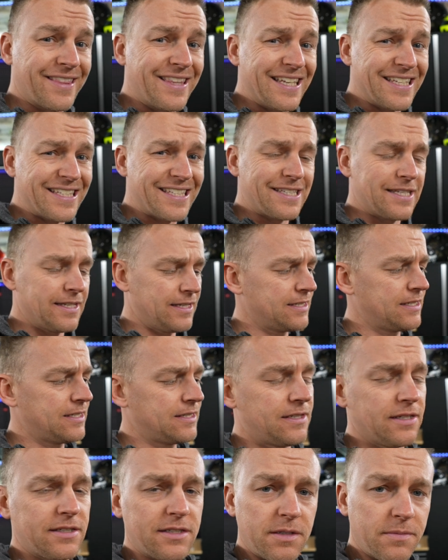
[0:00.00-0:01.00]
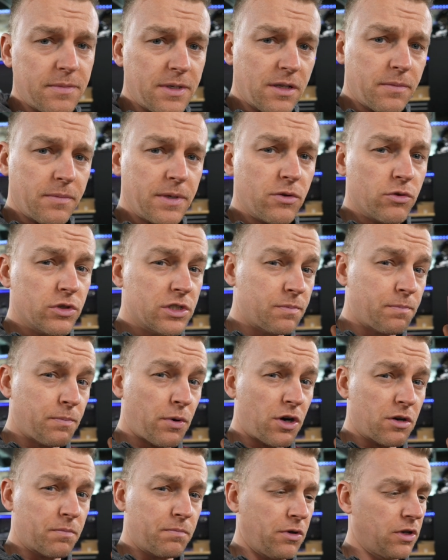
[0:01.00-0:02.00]
this is a 60mm
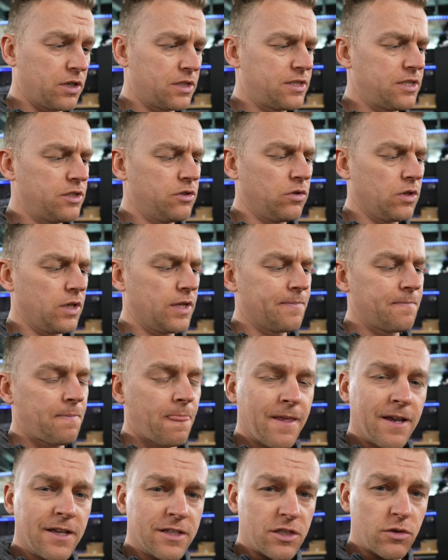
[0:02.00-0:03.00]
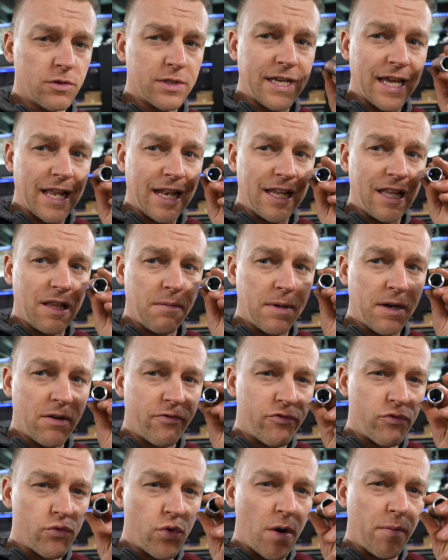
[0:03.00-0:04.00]
spark plug tool. So it's got a little bit
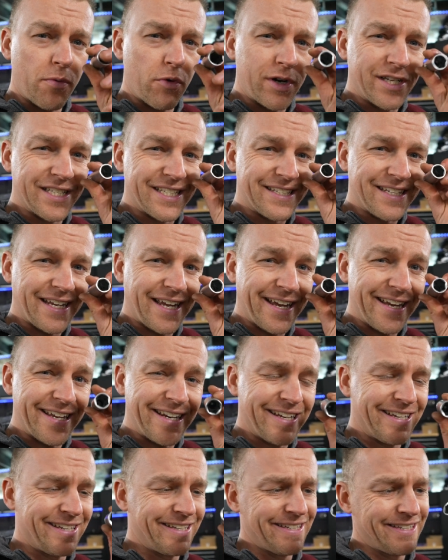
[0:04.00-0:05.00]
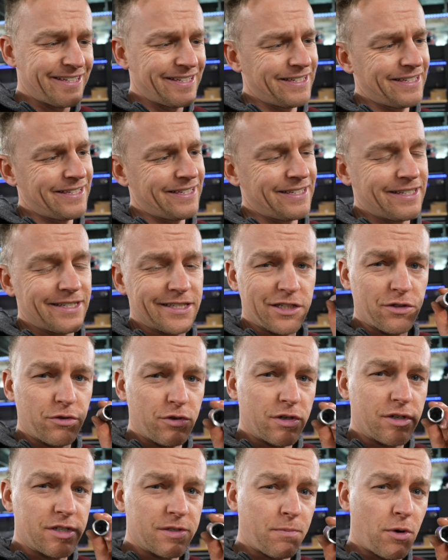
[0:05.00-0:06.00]
of rubber inside, so
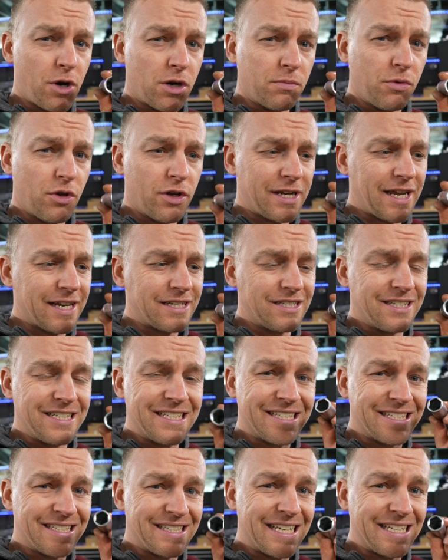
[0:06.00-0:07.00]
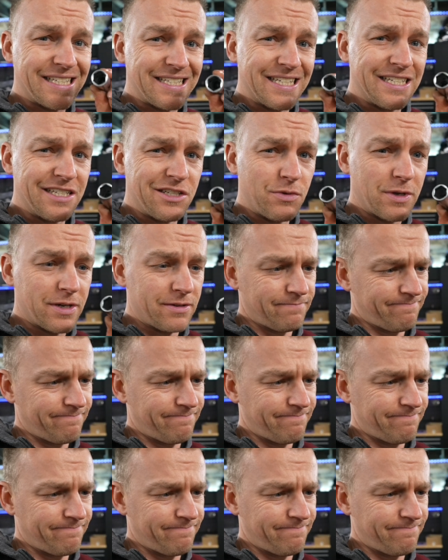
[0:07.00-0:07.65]
your spark plug actually sticks into it.